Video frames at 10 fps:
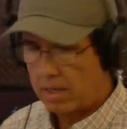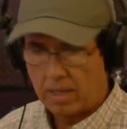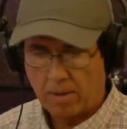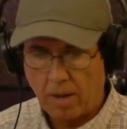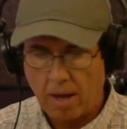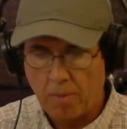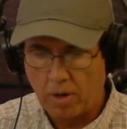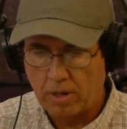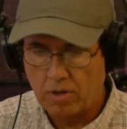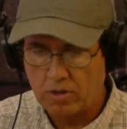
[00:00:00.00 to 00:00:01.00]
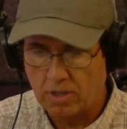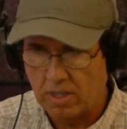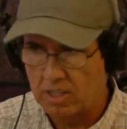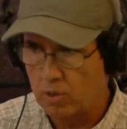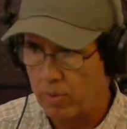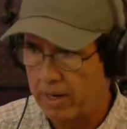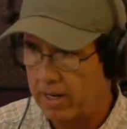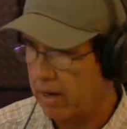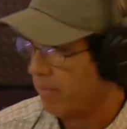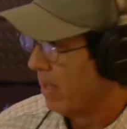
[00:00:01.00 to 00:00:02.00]
Okay, I'm only using this one right
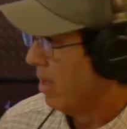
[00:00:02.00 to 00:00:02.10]
here.